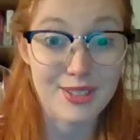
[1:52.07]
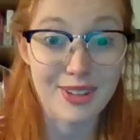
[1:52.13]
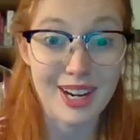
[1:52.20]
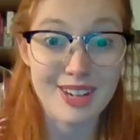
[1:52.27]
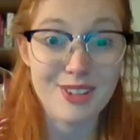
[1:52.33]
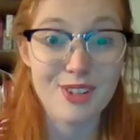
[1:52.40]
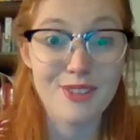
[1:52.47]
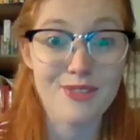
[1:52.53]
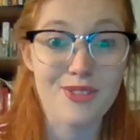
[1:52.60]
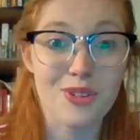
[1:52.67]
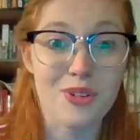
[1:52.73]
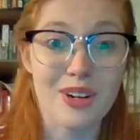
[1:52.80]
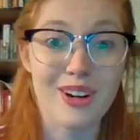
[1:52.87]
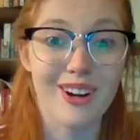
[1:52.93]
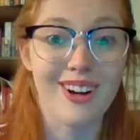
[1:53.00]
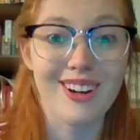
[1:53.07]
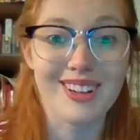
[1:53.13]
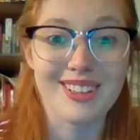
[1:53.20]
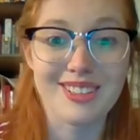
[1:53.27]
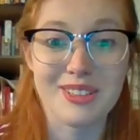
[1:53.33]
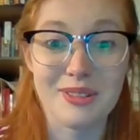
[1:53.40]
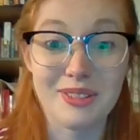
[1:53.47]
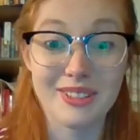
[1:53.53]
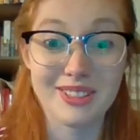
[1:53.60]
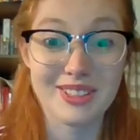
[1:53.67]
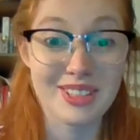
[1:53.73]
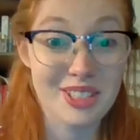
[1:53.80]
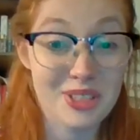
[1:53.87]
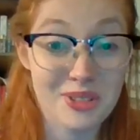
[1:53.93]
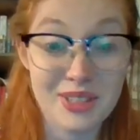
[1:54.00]
director for our
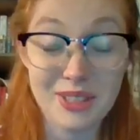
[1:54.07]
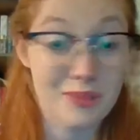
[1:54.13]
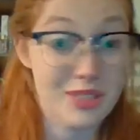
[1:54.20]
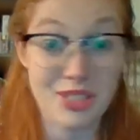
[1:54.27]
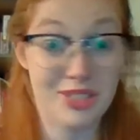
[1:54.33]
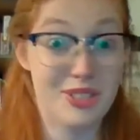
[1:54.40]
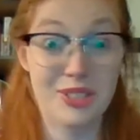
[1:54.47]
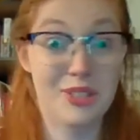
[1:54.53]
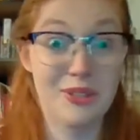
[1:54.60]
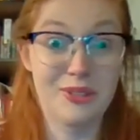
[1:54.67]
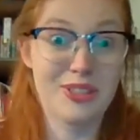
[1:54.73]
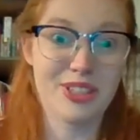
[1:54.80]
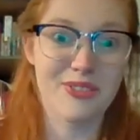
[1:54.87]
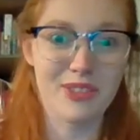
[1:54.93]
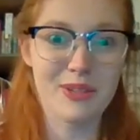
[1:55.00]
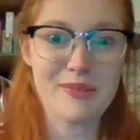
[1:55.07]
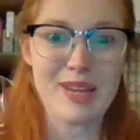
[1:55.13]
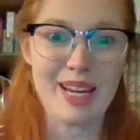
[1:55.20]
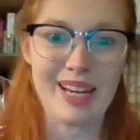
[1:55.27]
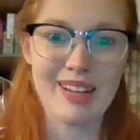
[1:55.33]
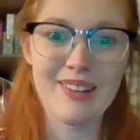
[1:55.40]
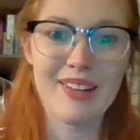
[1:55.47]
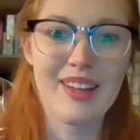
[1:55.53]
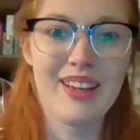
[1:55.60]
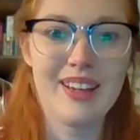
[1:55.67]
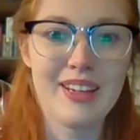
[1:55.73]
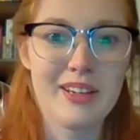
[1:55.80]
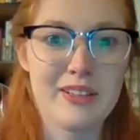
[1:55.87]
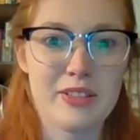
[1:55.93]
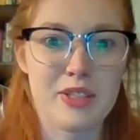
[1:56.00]
district, which is huge for me
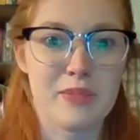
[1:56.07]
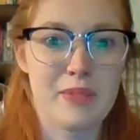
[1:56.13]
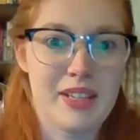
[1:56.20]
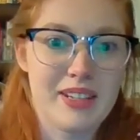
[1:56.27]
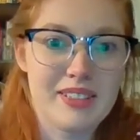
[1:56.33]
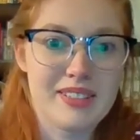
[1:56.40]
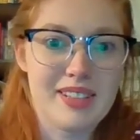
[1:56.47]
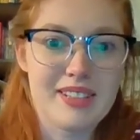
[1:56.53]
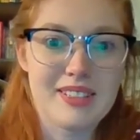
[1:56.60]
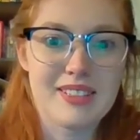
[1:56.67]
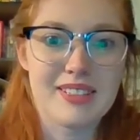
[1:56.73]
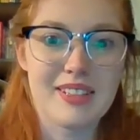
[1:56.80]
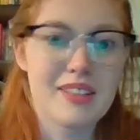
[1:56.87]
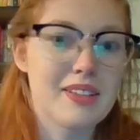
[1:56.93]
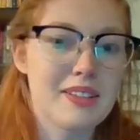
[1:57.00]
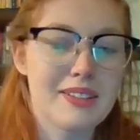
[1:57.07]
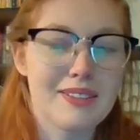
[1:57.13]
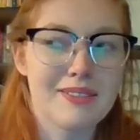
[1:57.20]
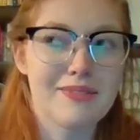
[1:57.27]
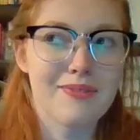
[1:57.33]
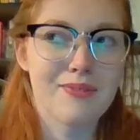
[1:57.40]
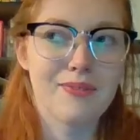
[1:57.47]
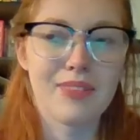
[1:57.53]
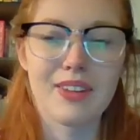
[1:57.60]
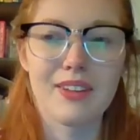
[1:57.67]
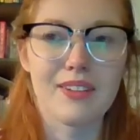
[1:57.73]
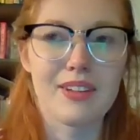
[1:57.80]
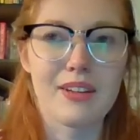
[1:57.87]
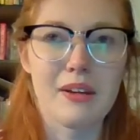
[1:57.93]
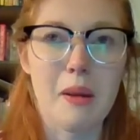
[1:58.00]
just because that's
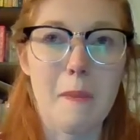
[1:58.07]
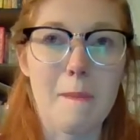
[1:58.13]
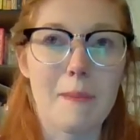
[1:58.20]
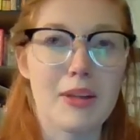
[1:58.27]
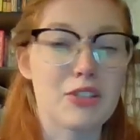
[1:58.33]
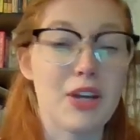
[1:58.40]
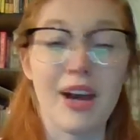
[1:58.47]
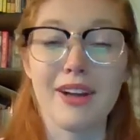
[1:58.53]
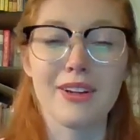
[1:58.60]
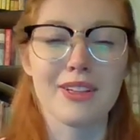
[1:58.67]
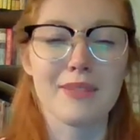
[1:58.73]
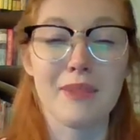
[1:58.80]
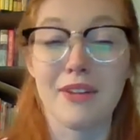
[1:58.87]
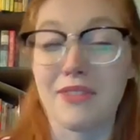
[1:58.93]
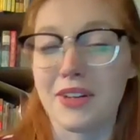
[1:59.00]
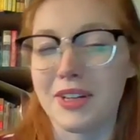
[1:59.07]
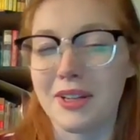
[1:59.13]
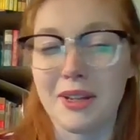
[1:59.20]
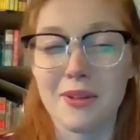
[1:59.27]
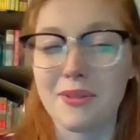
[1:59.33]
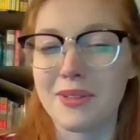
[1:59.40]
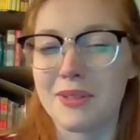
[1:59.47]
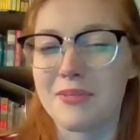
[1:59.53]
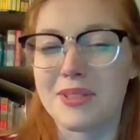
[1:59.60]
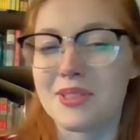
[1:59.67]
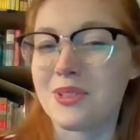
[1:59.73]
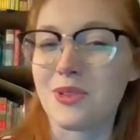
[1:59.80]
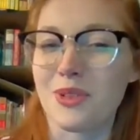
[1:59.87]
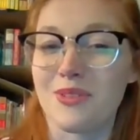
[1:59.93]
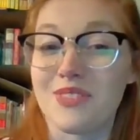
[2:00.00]
much higher than my very lowly
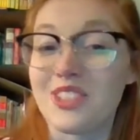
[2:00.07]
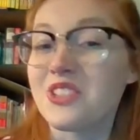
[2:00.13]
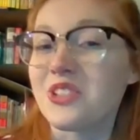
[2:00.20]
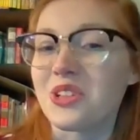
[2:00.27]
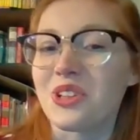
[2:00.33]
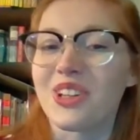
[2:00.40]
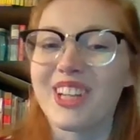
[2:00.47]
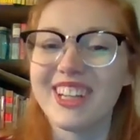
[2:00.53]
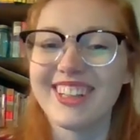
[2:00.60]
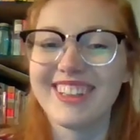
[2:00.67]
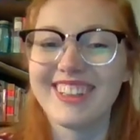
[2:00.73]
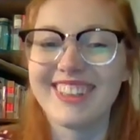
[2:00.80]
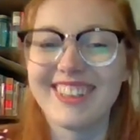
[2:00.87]
position of teacher.